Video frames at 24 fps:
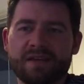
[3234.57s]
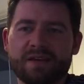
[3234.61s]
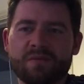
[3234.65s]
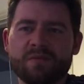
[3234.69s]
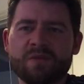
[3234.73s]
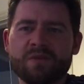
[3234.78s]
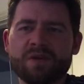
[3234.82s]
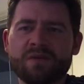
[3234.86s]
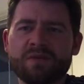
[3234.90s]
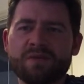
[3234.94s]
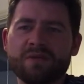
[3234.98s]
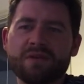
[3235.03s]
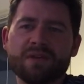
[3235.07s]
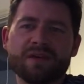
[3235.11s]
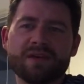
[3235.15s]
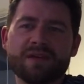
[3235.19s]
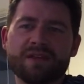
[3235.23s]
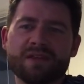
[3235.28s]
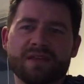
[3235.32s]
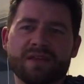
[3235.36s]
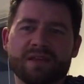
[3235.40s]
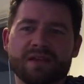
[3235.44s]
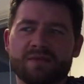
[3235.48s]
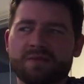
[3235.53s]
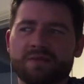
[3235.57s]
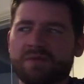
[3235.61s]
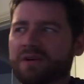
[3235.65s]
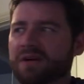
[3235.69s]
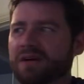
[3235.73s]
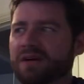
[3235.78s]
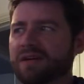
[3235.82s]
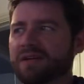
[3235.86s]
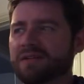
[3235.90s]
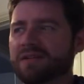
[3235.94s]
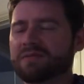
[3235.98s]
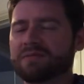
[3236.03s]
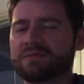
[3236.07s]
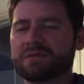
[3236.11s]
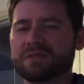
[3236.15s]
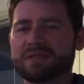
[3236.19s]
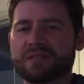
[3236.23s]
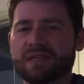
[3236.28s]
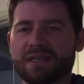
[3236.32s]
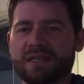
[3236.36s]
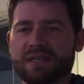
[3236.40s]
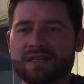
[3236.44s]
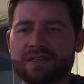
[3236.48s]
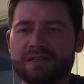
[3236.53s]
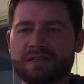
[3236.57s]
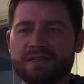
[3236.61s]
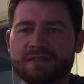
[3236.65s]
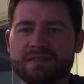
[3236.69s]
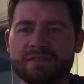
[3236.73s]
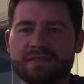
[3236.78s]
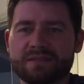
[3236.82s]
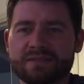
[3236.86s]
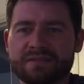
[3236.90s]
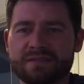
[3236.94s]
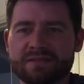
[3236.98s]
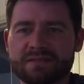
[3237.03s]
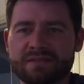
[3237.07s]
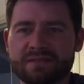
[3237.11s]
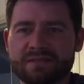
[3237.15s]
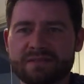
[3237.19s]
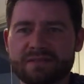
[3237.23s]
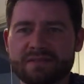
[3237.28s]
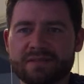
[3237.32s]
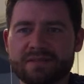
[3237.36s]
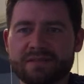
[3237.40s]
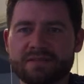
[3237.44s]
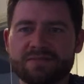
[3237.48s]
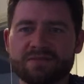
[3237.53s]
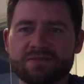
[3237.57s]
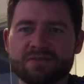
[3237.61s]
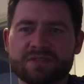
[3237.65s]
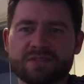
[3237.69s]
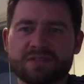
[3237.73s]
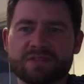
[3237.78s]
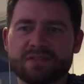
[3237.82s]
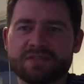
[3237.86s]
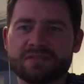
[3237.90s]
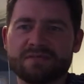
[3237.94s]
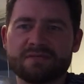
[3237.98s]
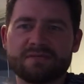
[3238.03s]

where were they then? What island was that? Just